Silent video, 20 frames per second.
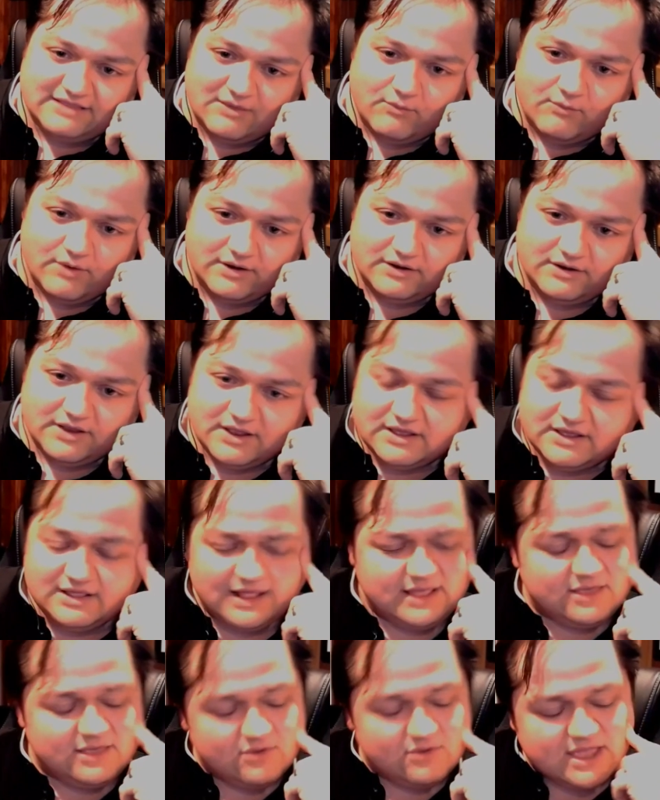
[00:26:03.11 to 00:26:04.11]
They want
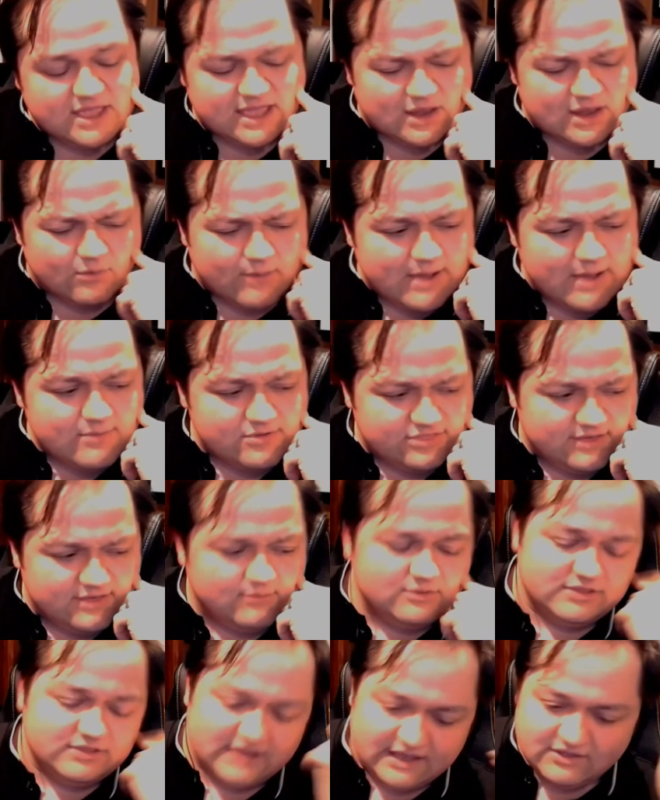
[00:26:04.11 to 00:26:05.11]
like you can get away with it
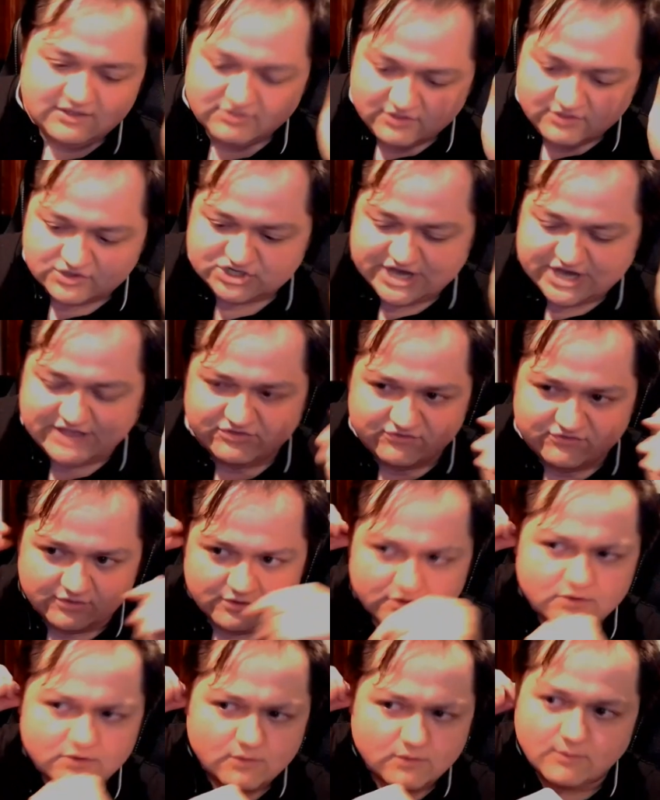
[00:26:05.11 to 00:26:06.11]
with like the
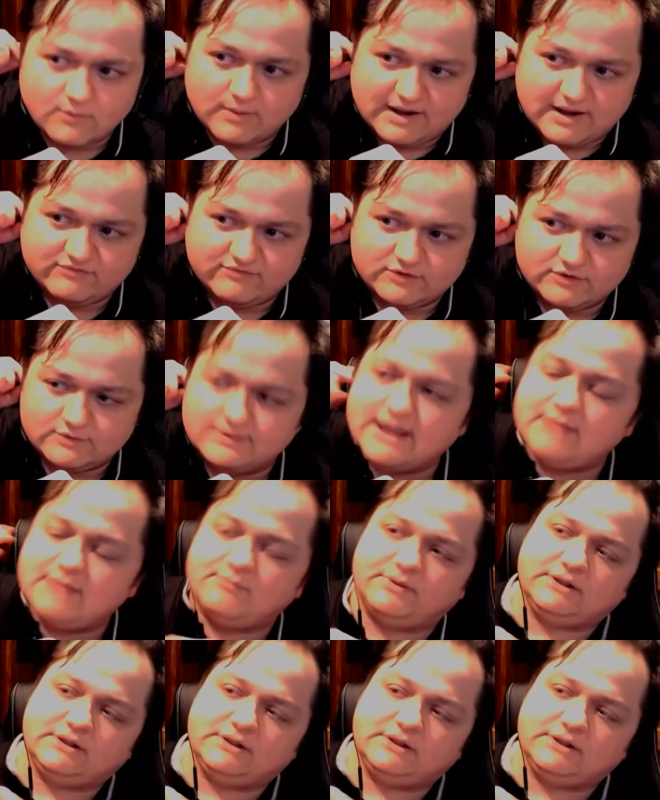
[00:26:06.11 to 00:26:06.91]
Chancellor or whatever, right?